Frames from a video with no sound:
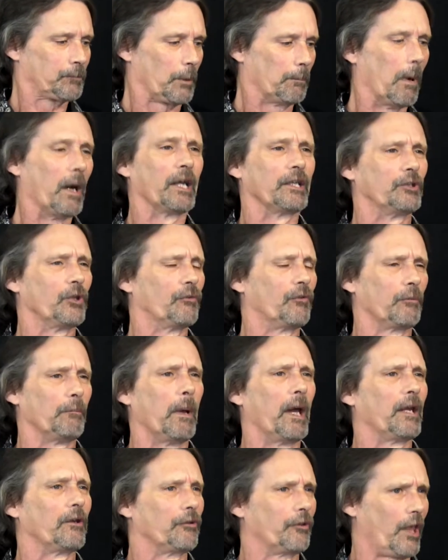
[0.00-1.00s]
mind over
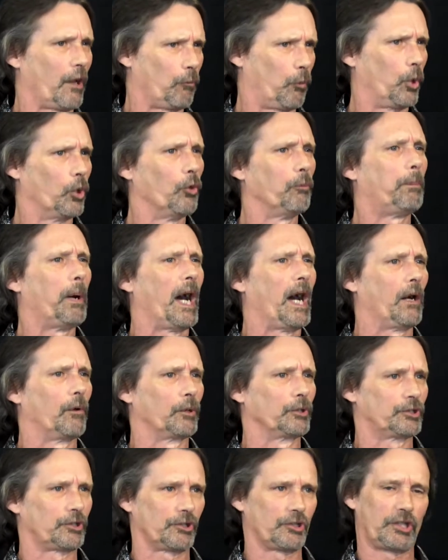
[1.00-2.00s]
matter, that
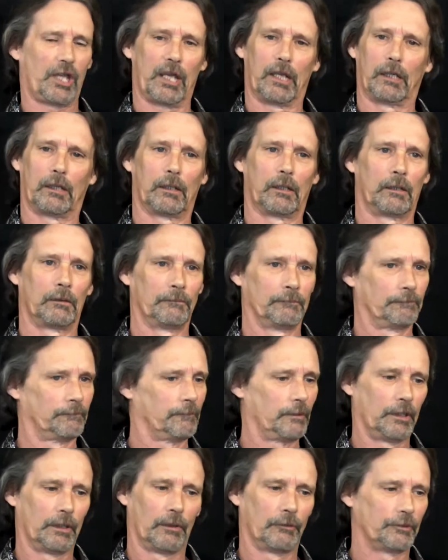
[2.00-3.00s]
willpower to say,
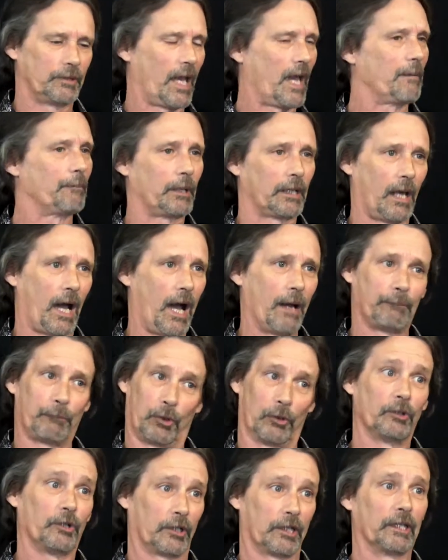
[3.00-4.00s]
you know, damn it, I'm
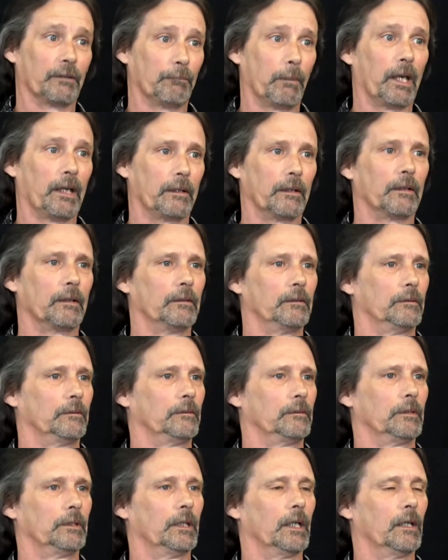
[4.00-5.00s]
going to get better,
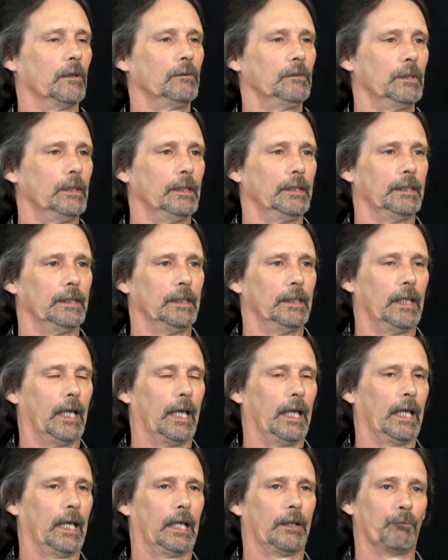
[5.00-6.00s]
you know.
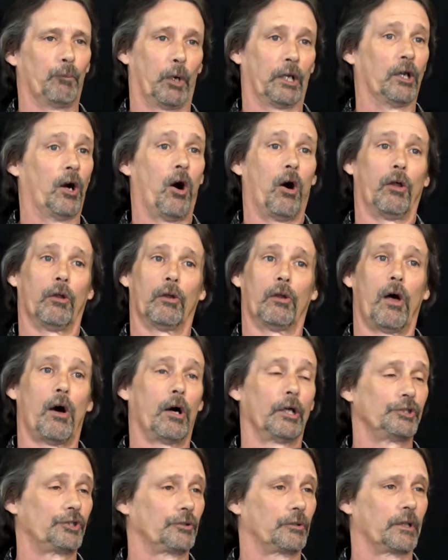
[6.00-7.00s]
And when all
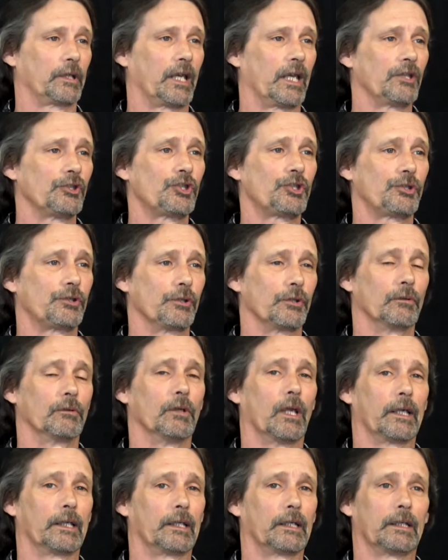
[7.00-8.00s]
odds are against you,
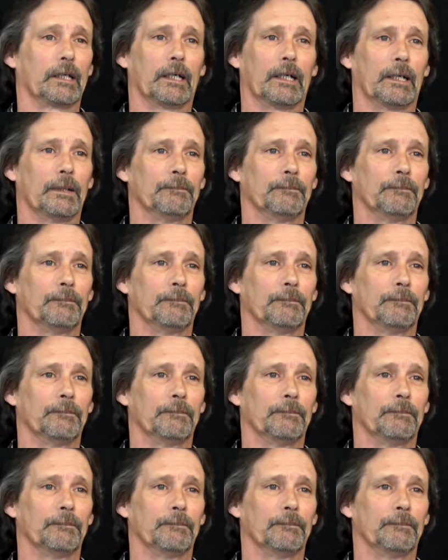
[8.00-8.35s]
like